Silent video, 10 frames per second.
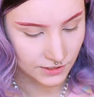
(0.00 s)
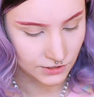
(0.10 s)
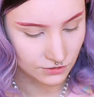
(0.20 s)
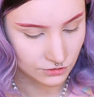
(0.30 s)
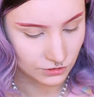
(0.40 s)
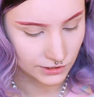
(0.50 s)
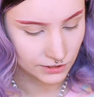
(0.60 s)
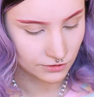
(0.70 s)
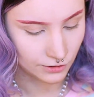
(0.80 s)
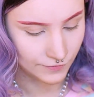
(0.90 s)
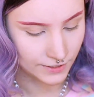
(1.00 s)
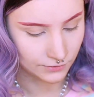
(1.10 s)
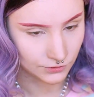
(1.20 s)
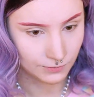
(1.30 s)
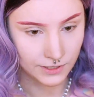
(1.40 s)
I usually carve
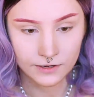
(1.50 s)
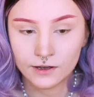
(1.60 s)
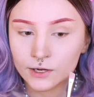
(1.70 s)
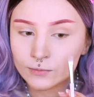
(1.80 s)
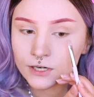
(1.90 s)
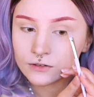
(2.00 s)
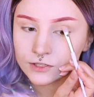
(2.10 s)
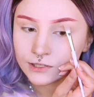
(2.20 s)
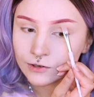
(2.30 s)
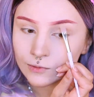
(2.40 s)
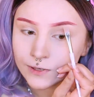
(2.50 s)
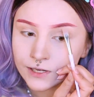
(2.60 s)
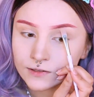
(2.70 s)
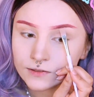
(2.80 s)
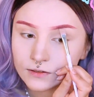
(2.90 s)
out my eyebrows a little
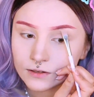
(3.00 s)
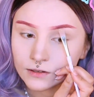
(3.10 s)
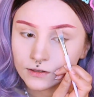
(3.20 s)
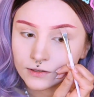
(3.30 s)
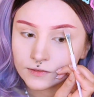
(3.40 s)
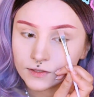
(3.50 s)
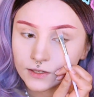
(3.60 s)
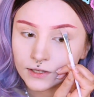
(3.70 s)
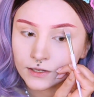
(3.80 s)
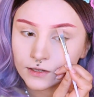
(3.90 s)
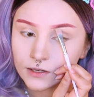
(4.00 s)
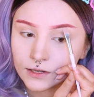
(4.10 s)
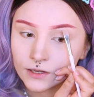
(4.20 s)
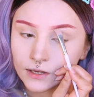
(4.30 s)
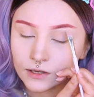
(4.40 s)
bit, and I take
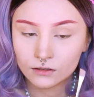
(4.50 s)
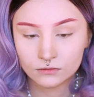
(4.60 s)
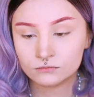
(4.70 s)
a